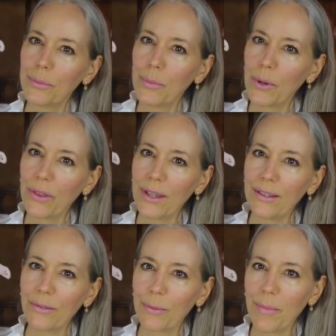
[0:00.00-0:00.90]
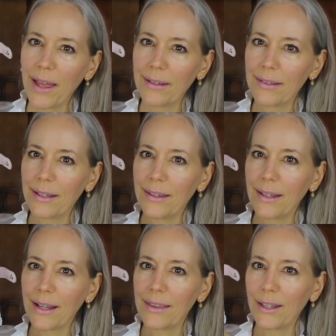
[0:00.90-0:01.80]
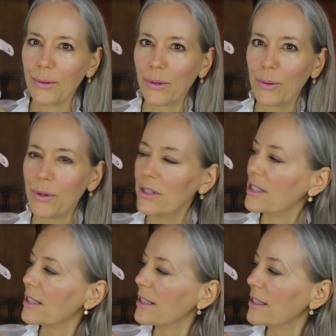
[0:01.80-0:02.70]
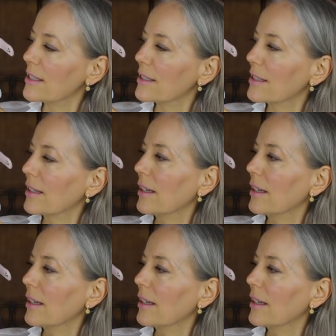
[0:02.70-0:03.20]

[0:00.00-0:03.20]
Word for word: more things from magazine that I think were gorgeous.